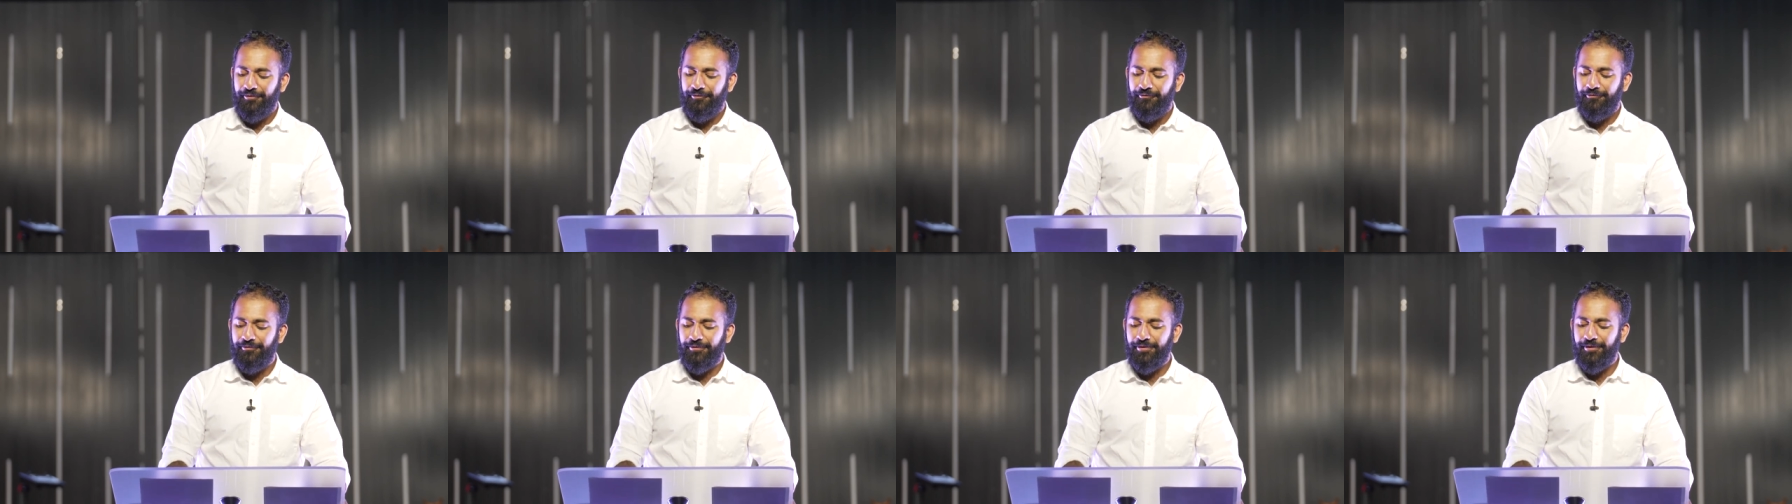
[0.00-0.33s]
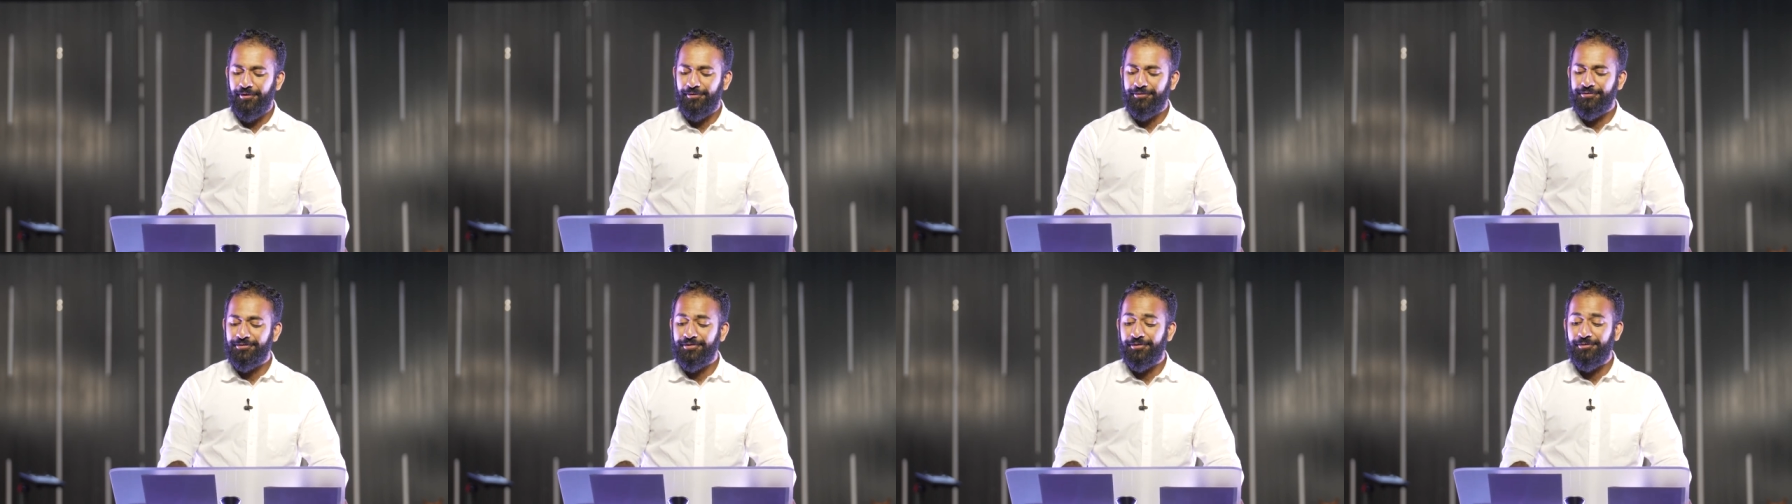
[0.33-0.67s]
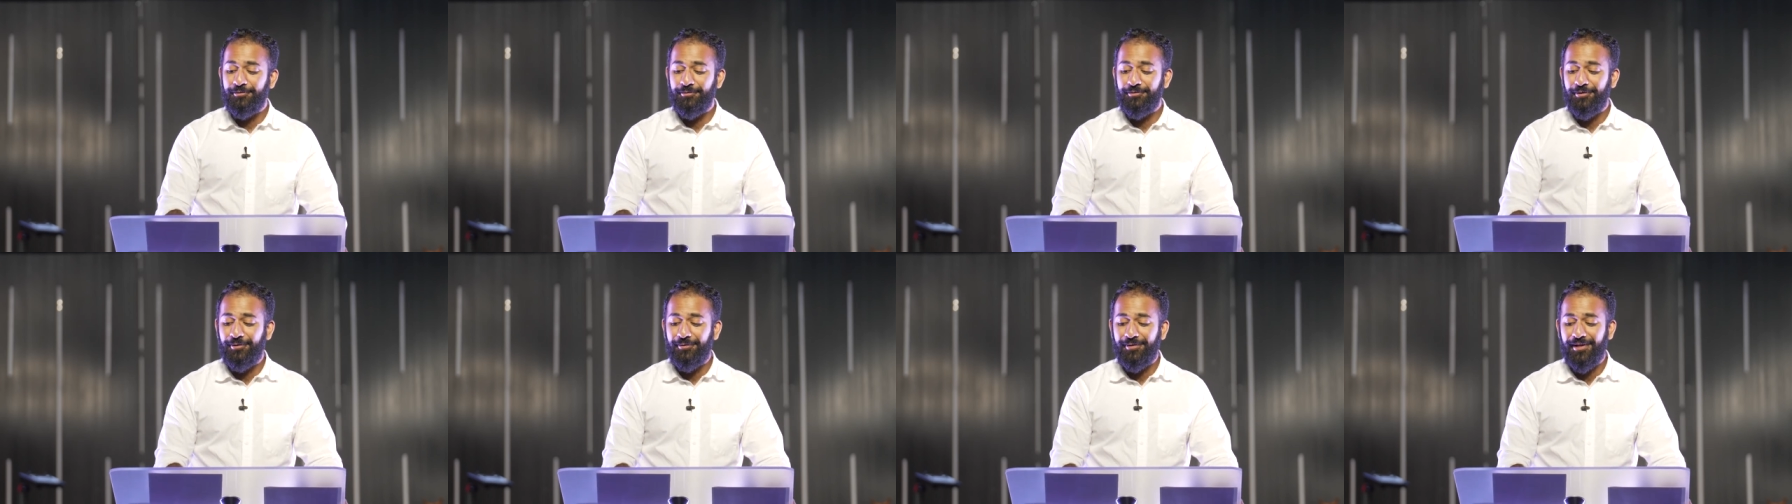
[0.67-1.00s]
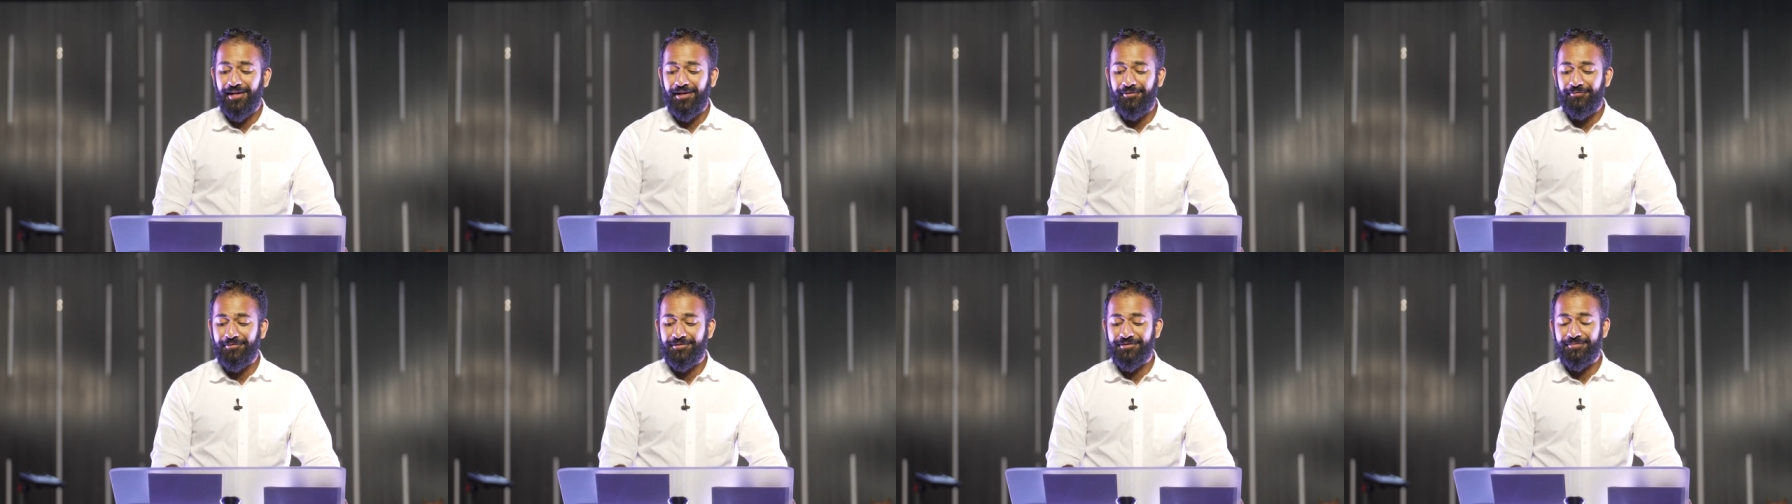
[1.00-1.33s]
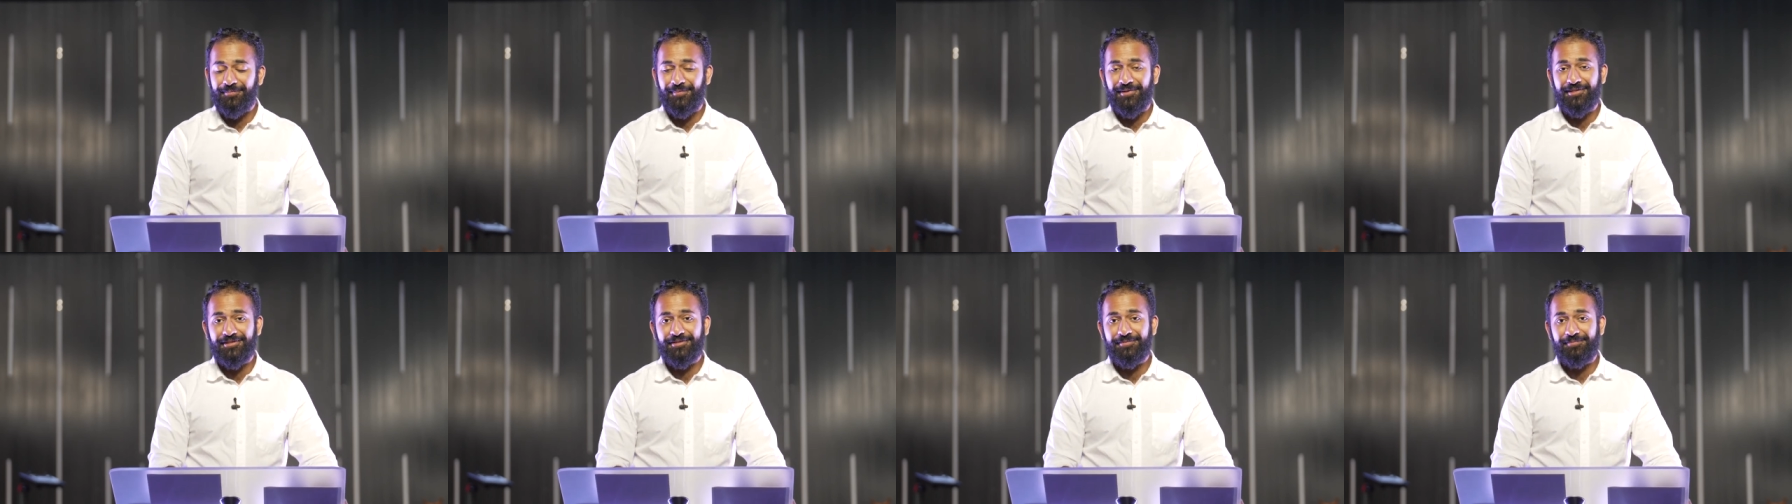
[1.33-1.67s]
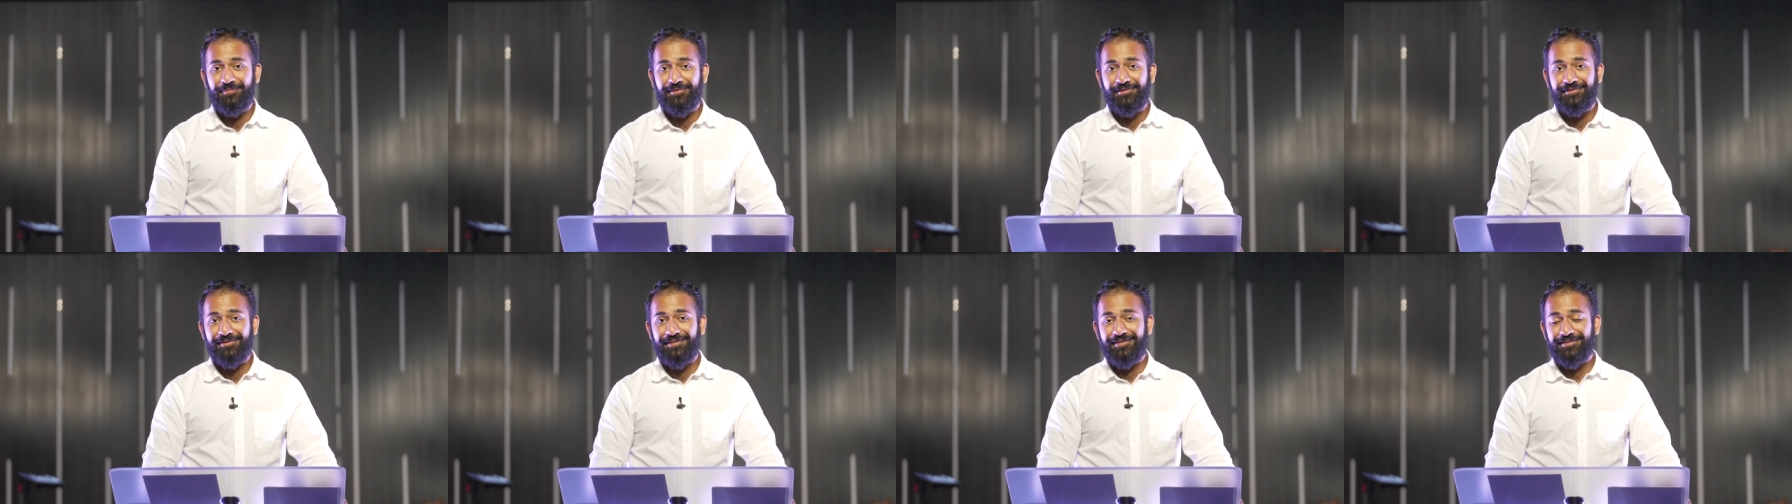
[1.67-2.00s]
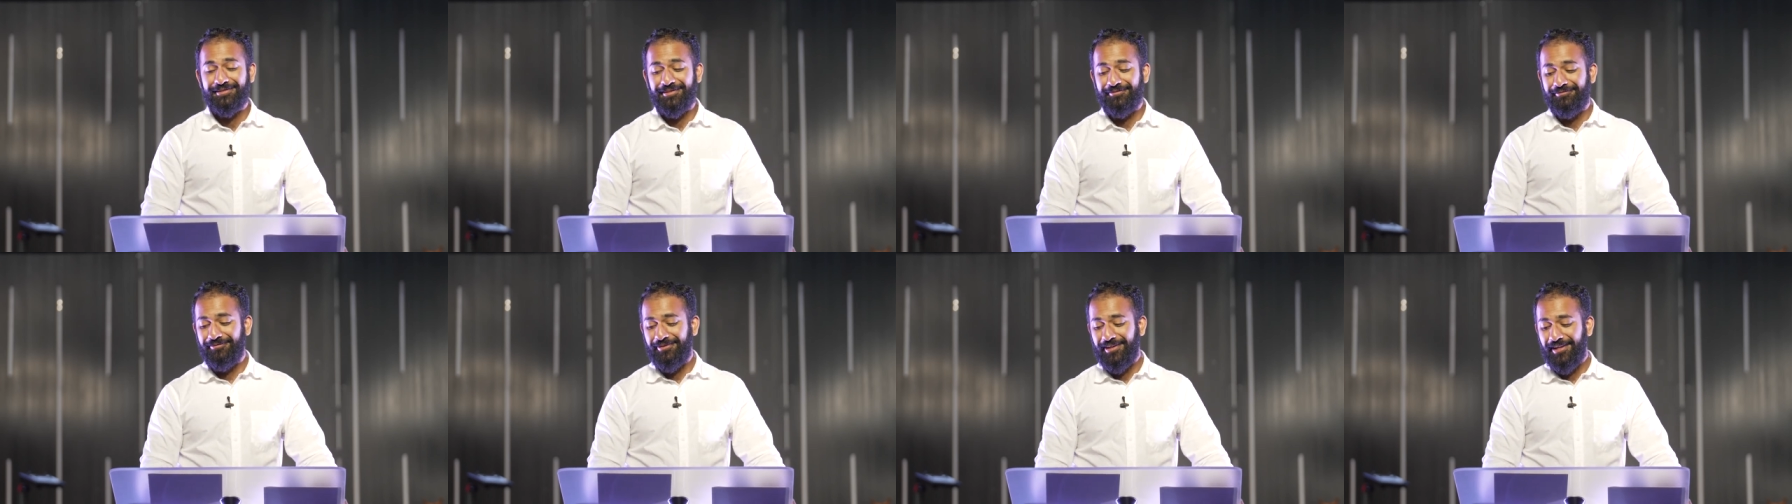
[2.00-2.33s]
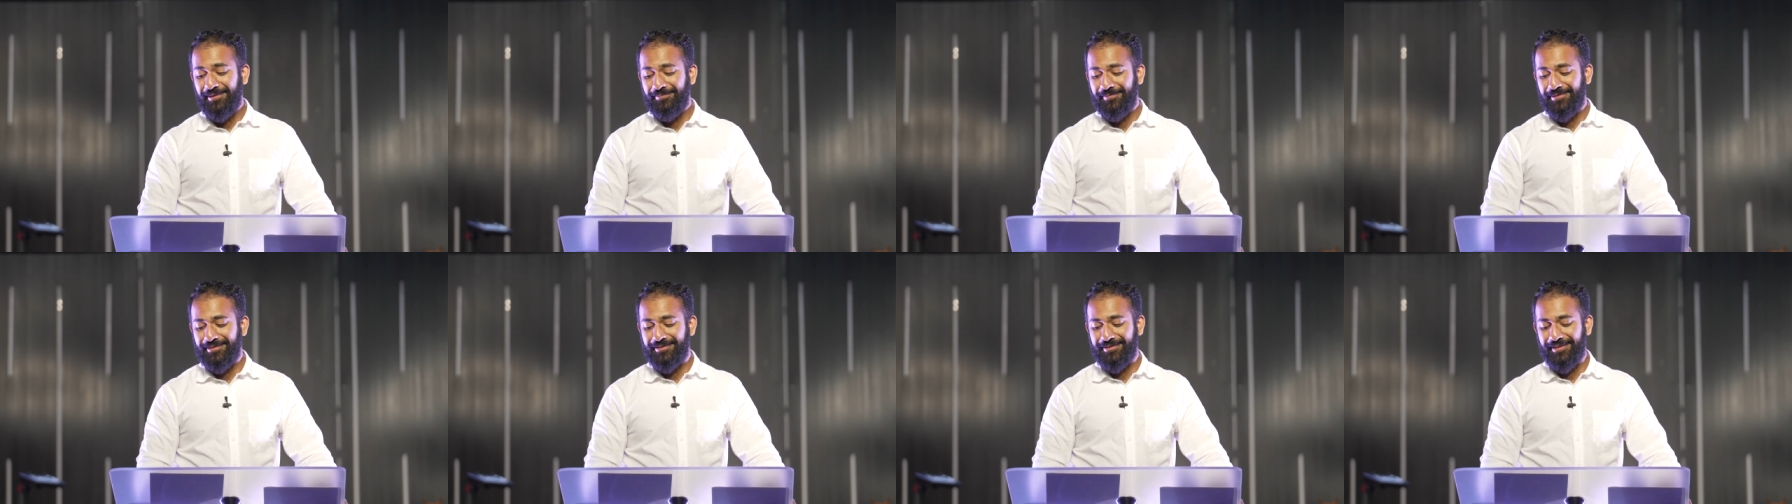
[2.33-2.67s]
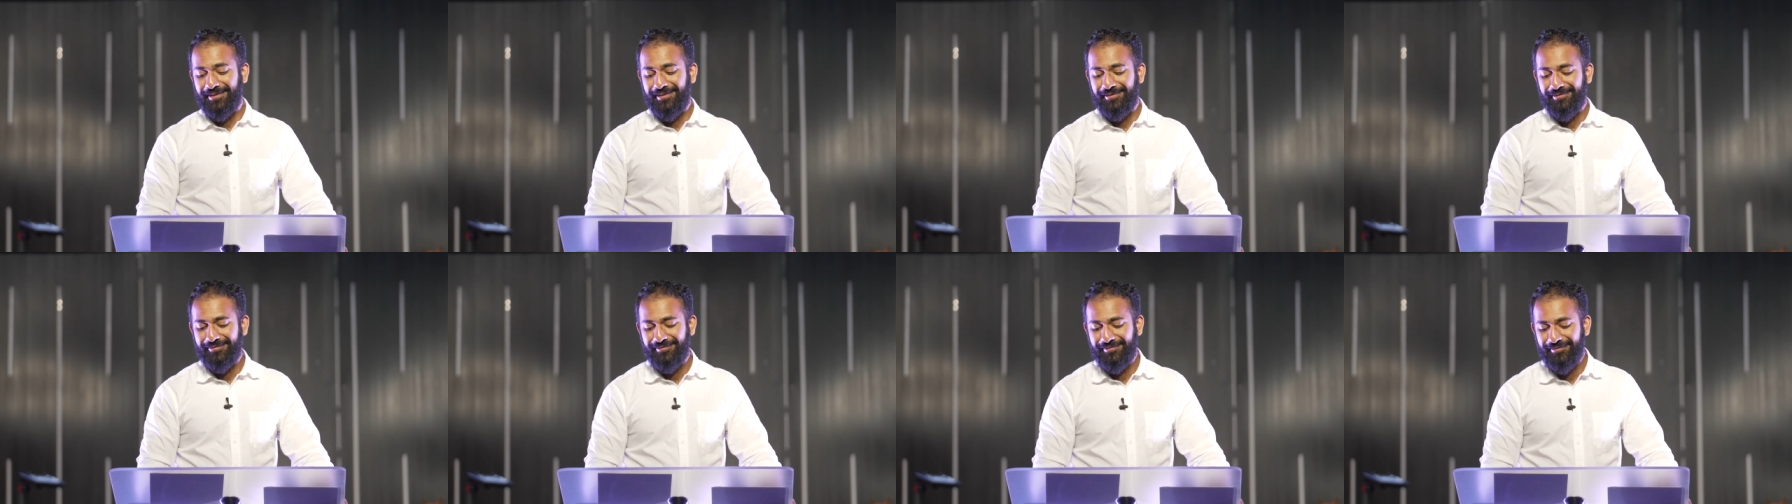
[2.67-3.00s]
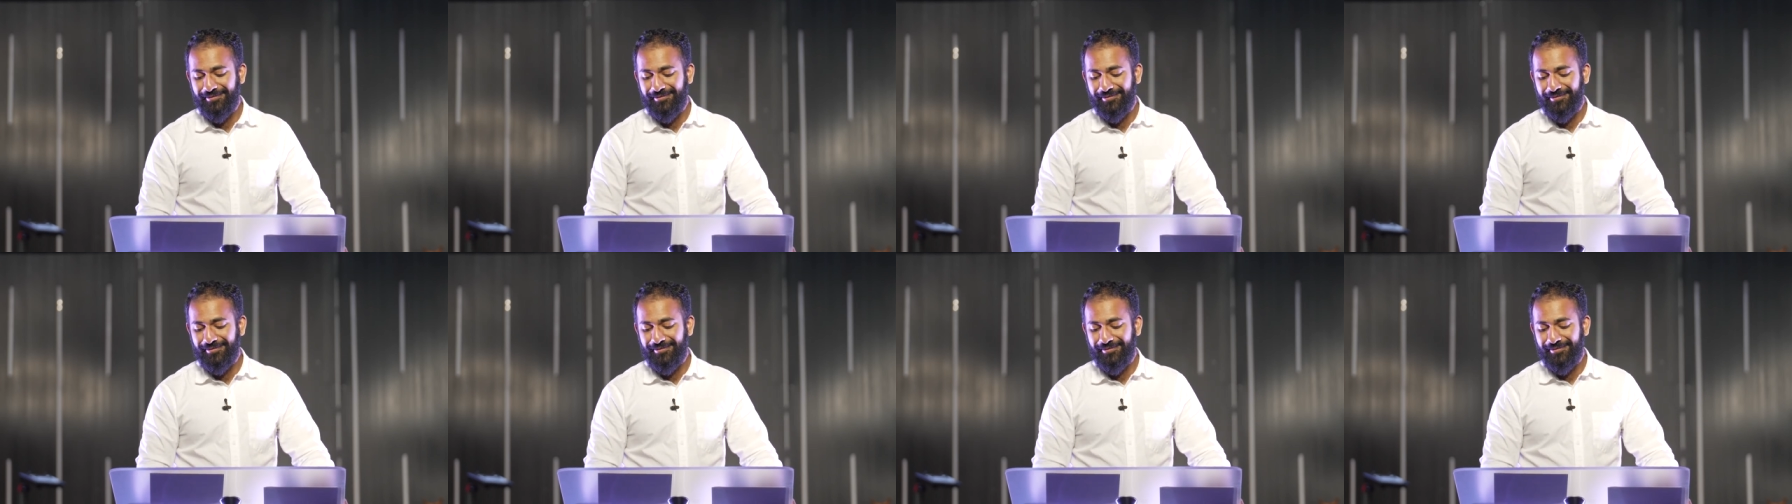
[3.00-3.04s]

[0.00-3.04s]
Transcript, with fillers: For those who don't have responsibilities and families yet,